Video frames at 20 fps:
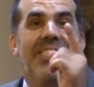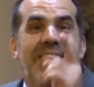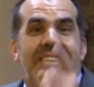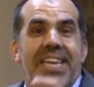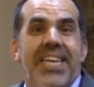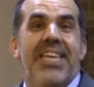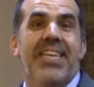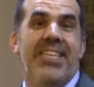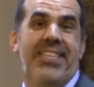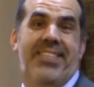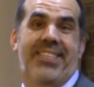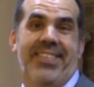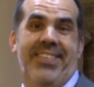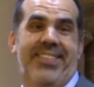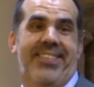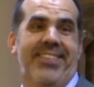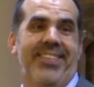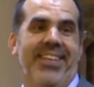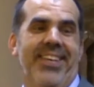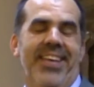
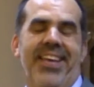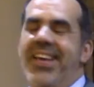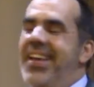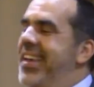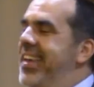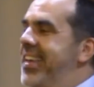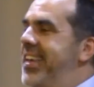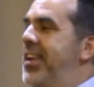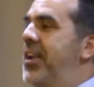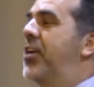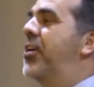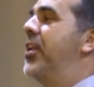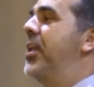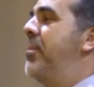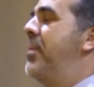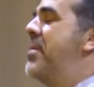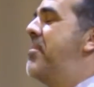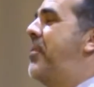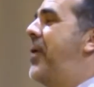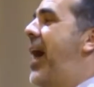Jesus. Yeah. You know, could
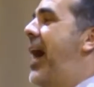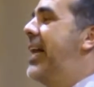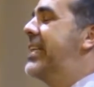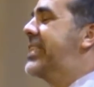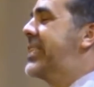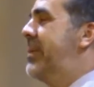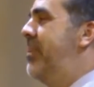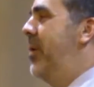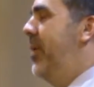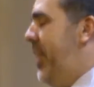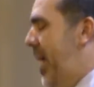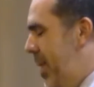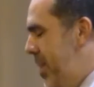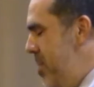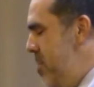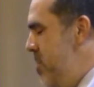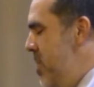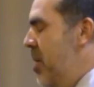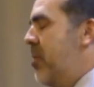it be possible that the